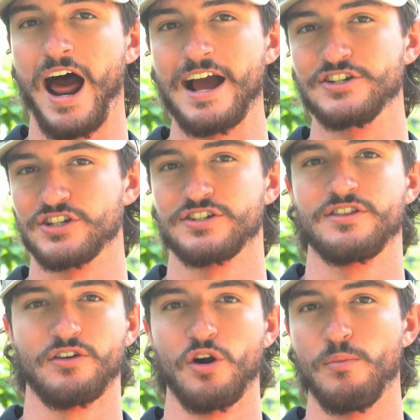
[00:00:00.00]
I just
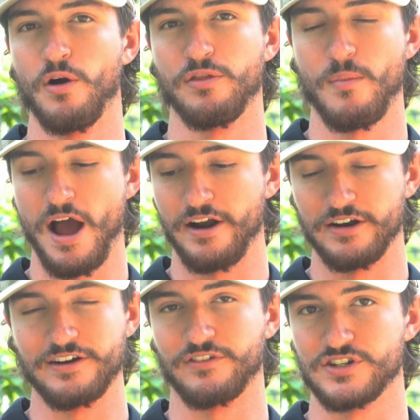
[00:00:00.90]
throw both of mine on
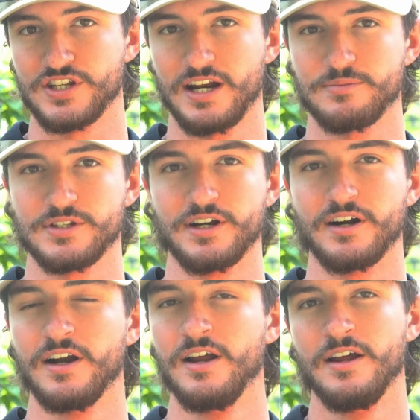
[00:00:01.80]
different setups there.
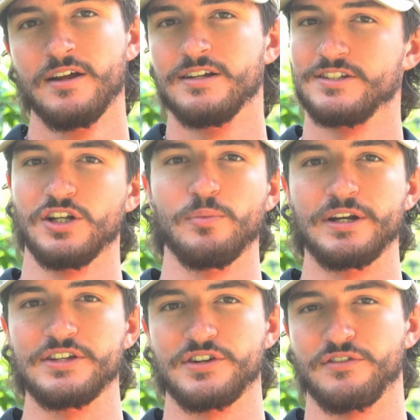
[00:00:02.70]
It's a little bit
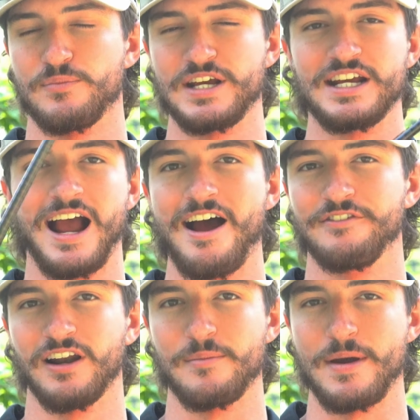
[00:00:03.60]
easier for me. I
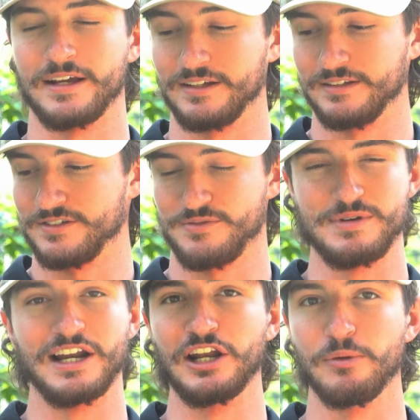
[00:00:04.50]
feel it makes me
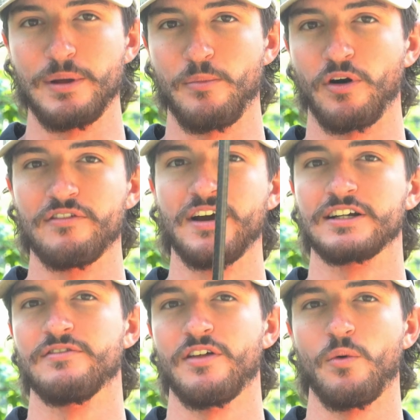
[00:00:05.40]
a little bit more
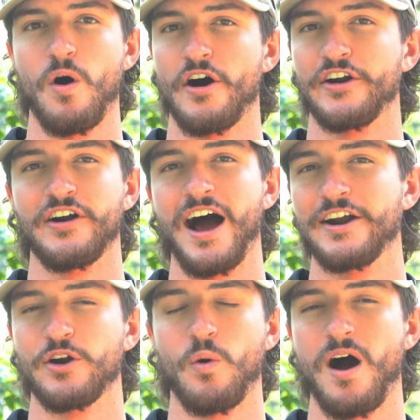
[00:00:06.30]
effective on the water. I
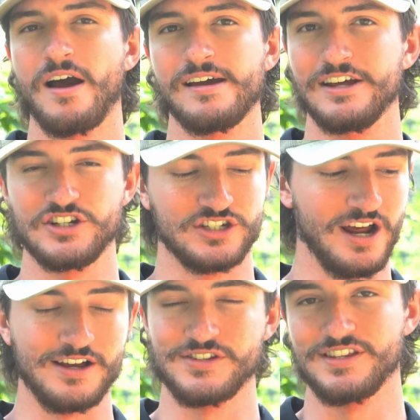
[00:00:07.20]
don't know why, it just
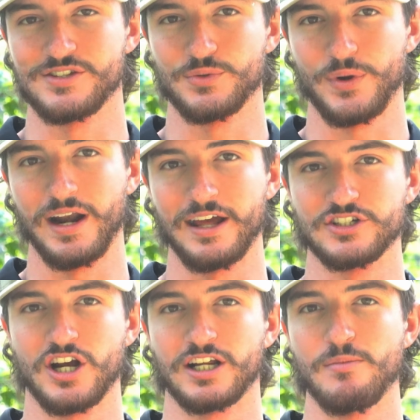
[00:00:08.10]
does, and this is what I like
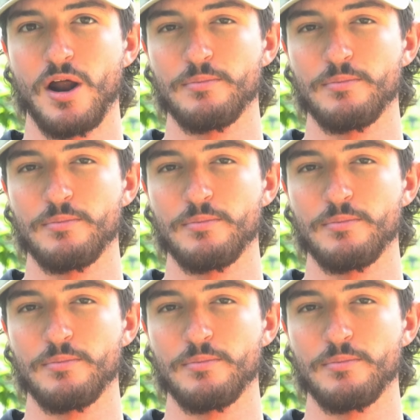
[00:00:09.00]
chucking them on.